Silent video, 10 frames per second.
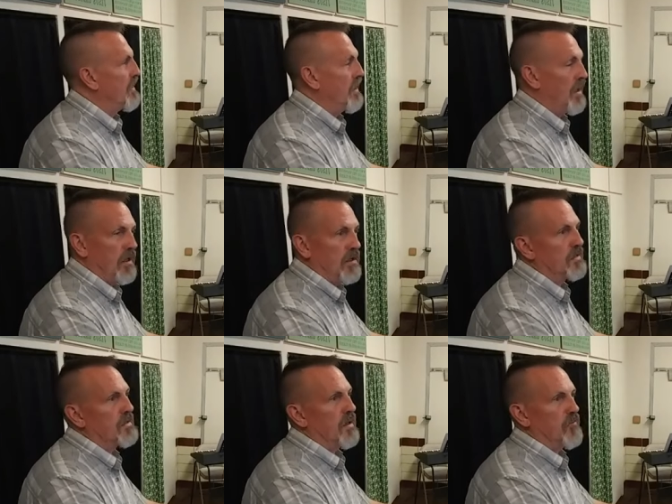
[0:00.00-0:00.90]
I ain't
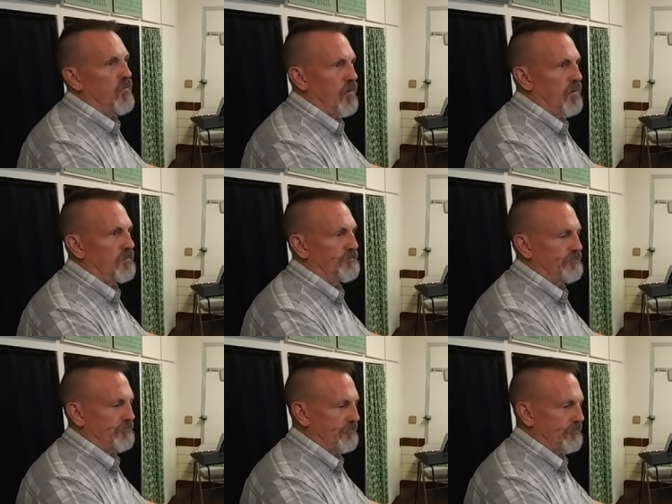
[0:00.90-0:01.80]
got time for
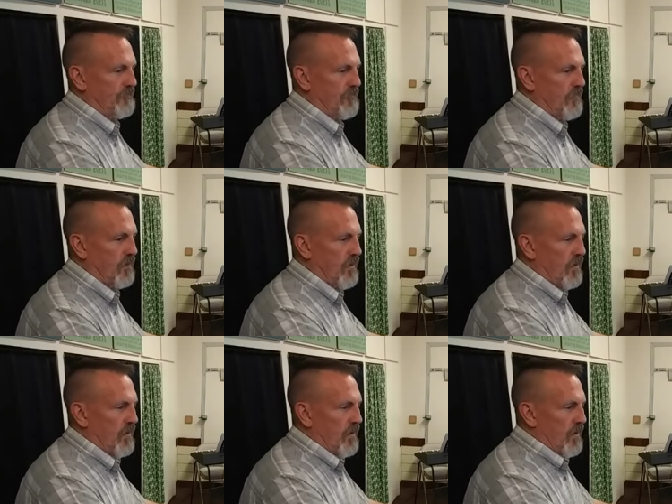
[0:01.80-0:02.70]
it.
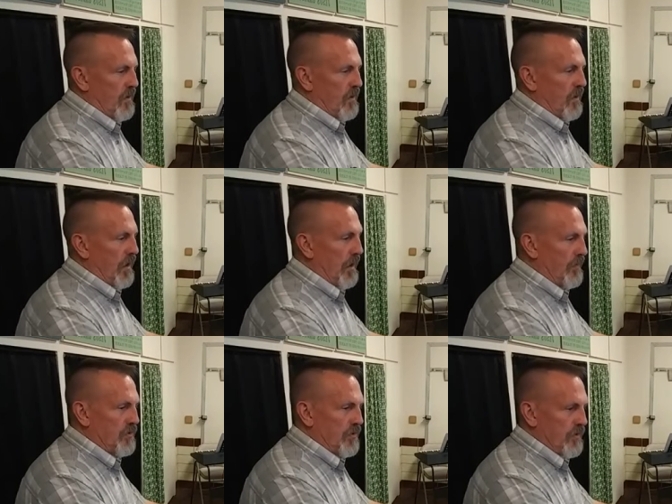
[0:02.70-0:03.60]
And
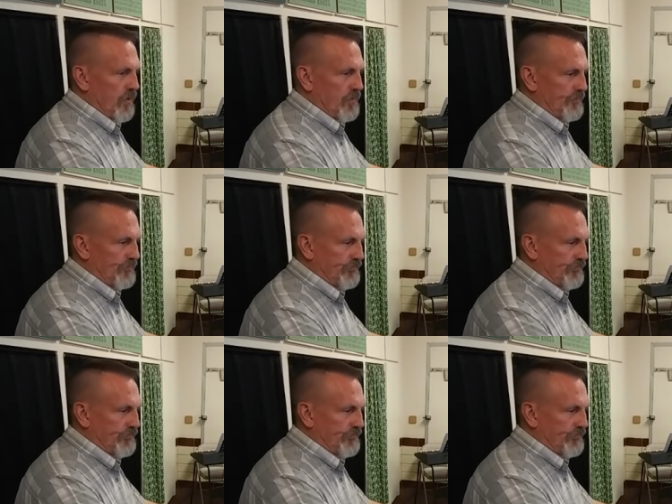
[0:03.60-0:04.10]
neither should you.